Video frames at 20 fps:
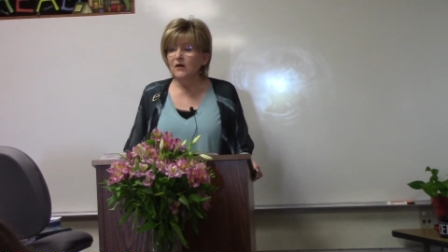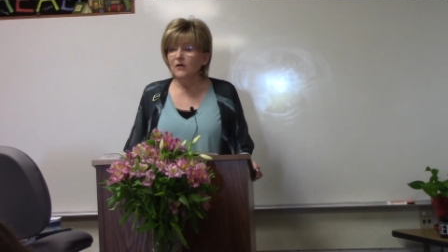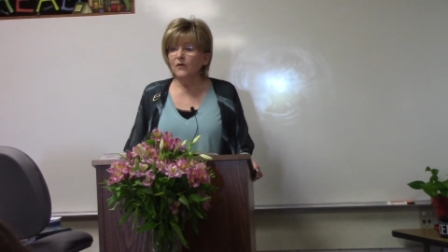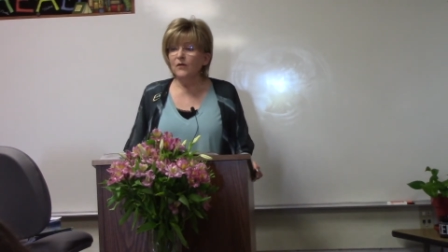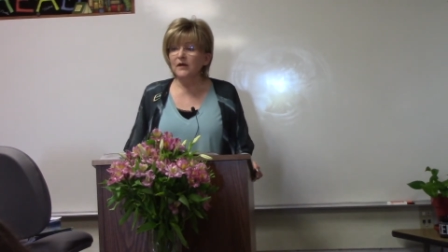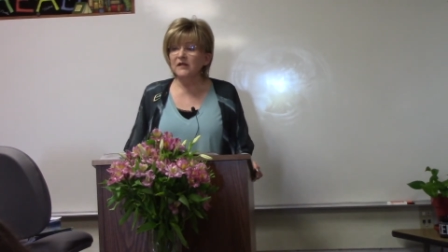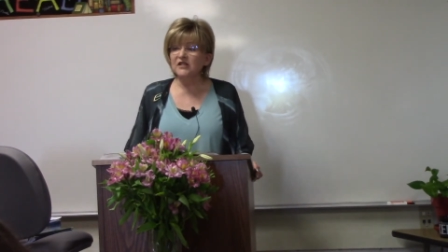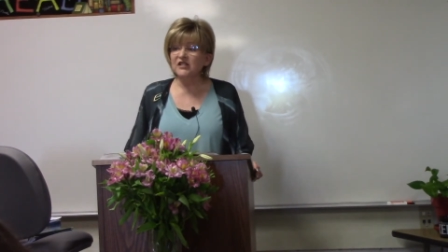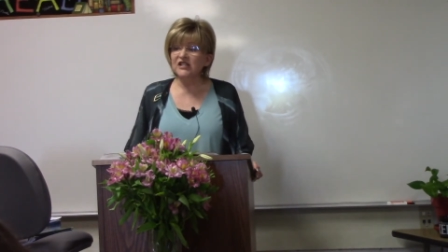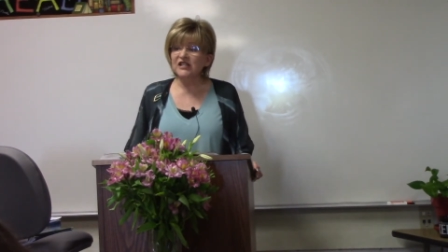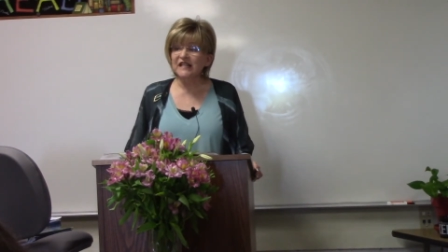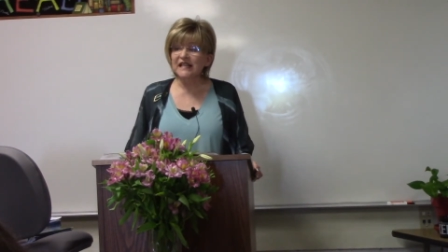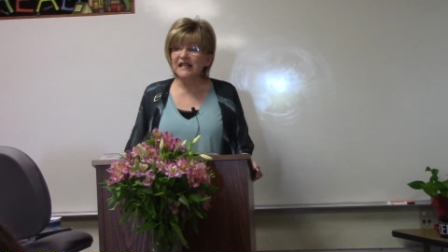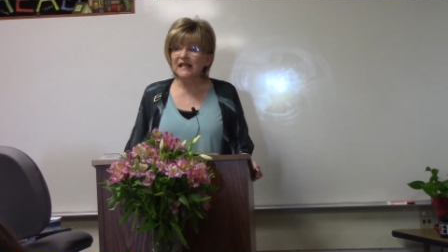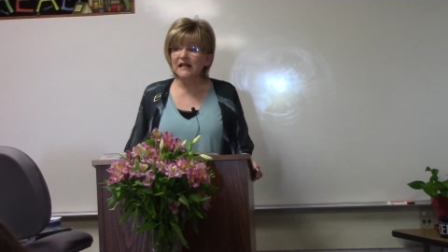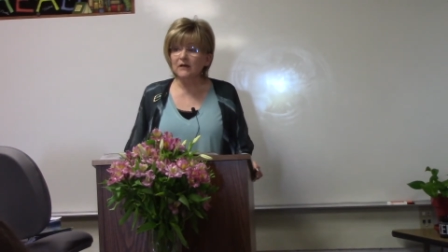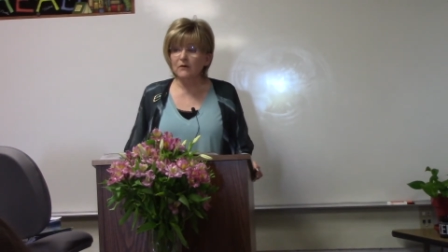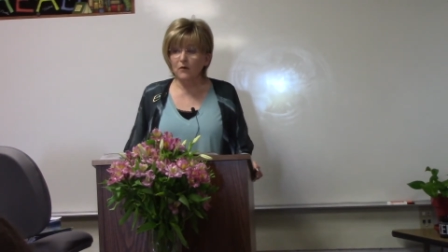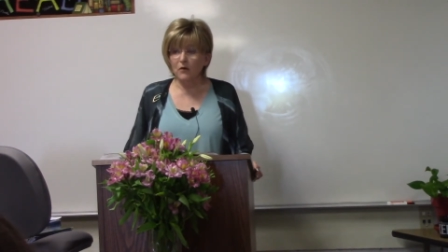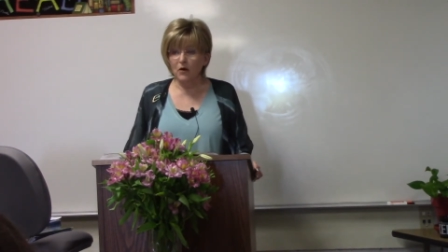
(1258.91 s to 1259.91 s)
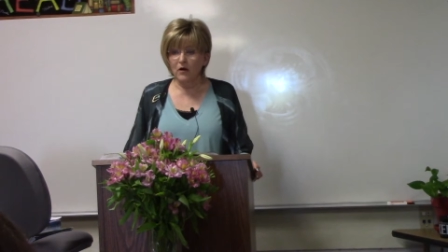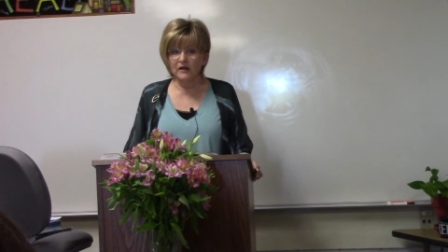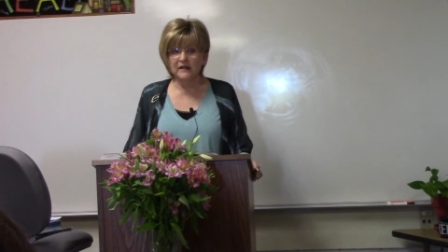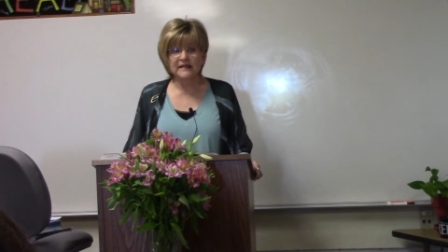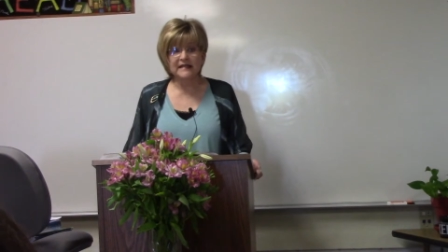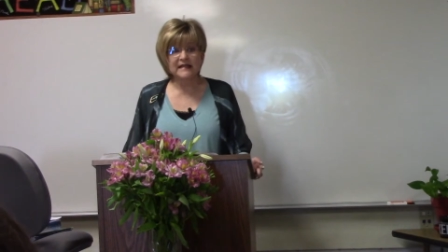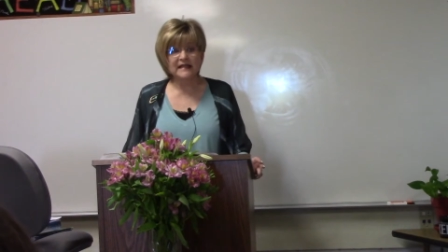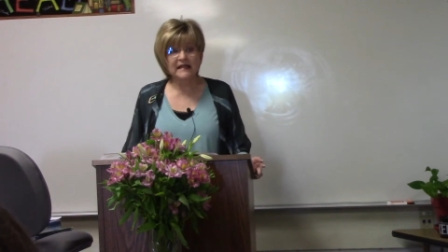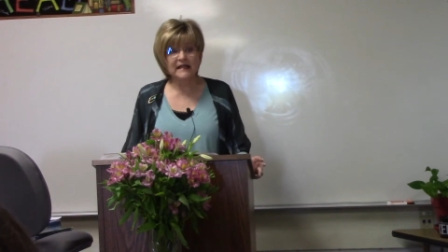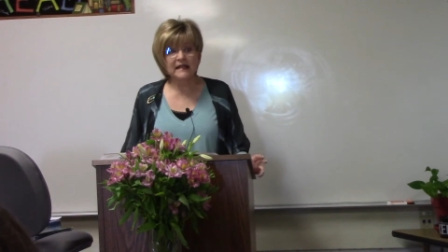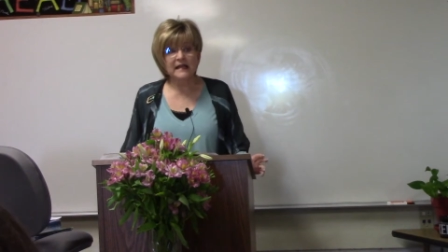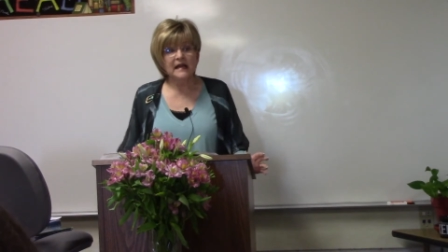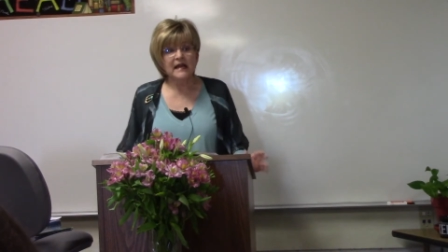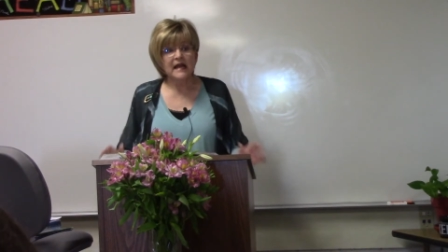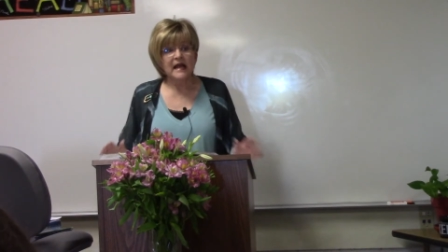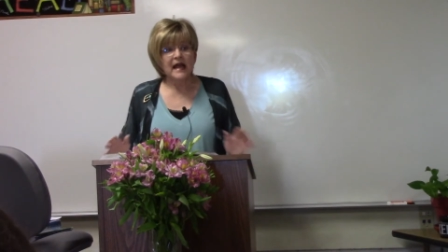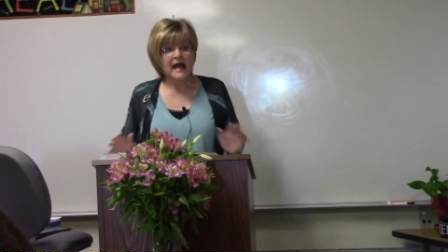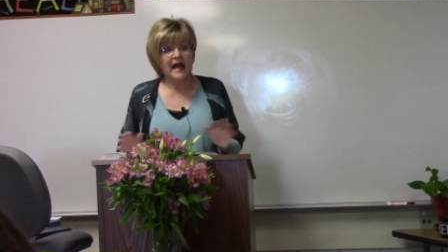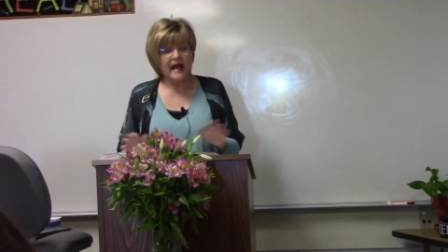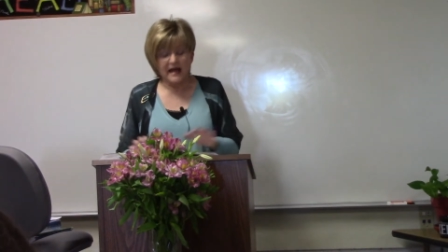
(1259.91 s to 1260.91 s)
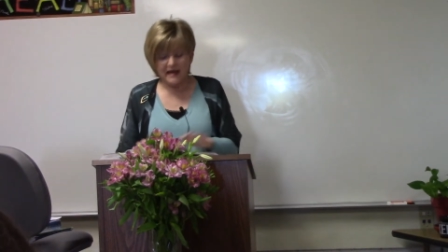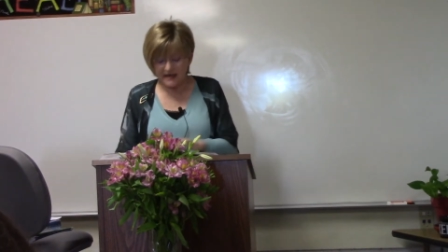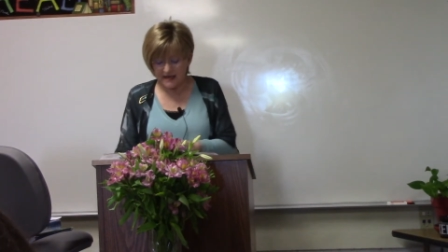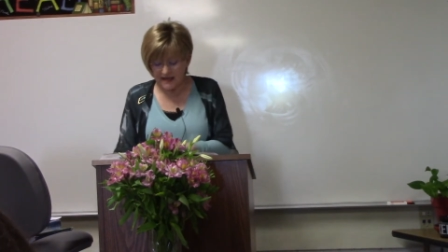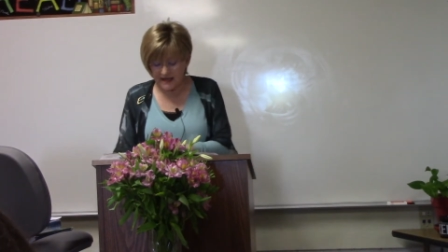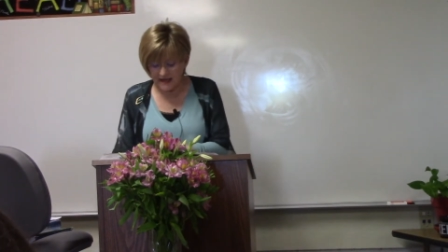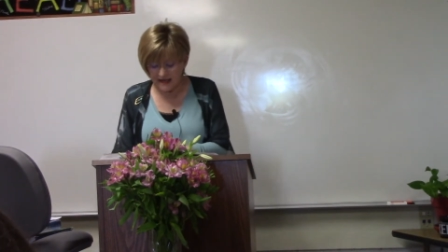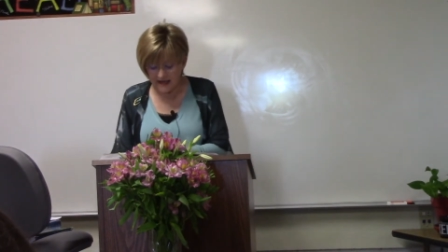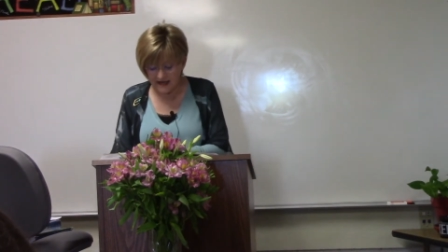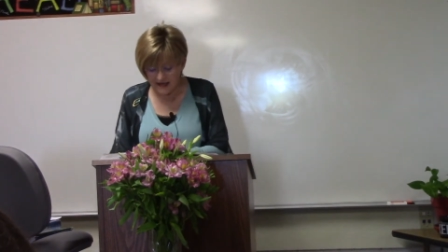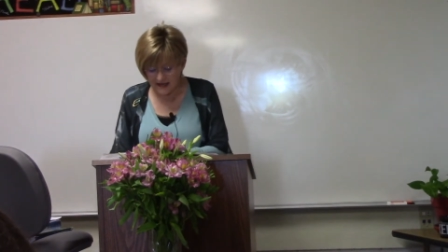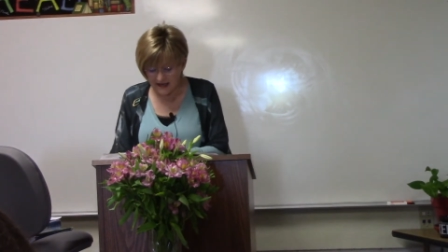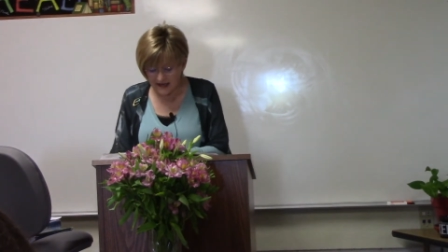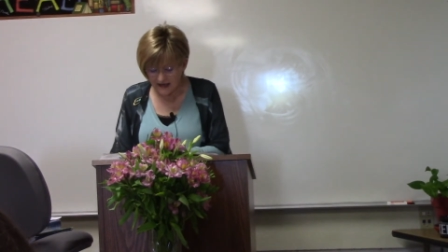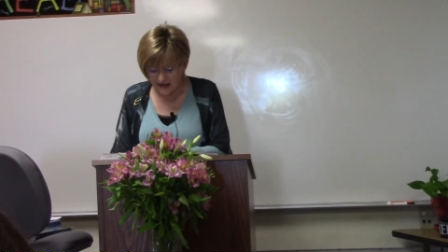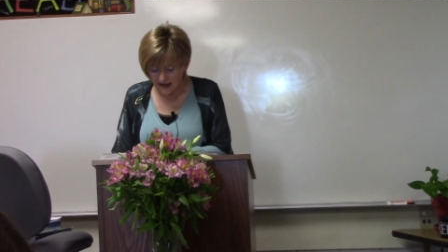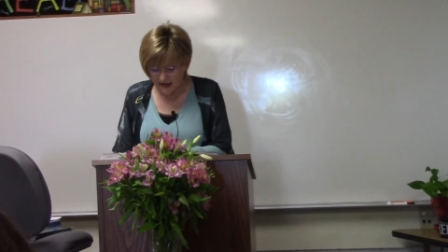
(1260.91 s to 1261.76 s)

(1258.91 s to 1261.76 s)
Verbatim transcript: was Shi Huangdi, and he